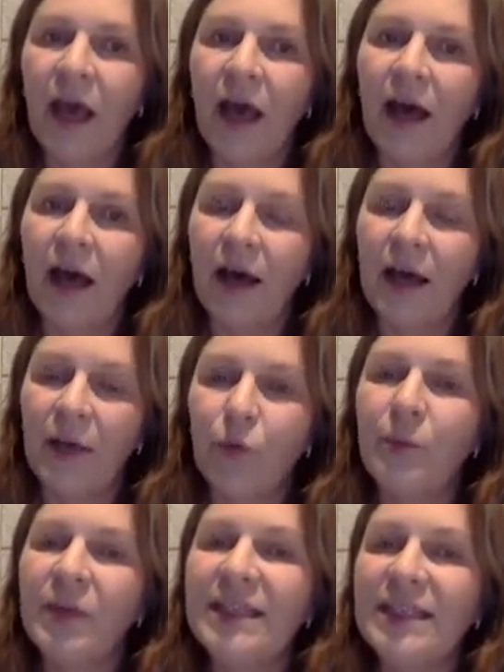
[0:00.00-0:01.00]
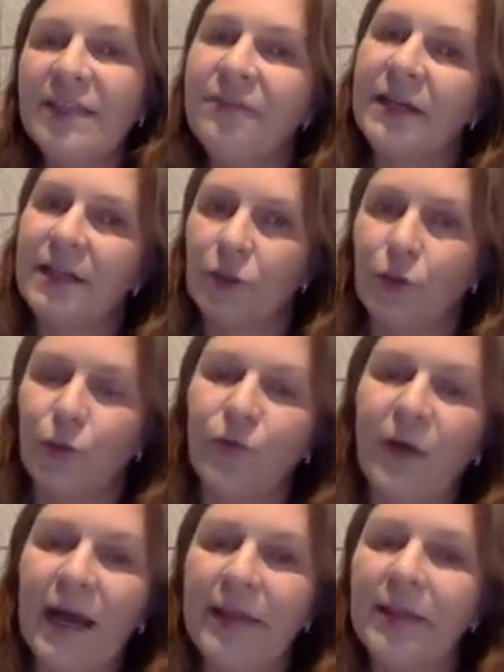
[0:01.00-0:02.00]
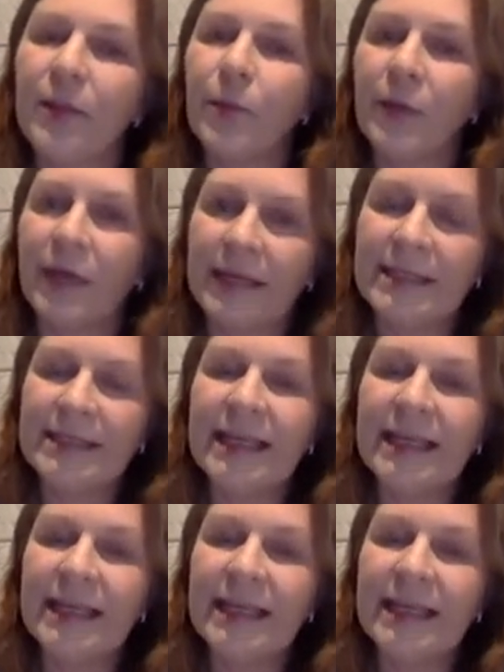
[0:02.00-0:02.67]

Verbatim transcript: uh, it would be difficult to find the words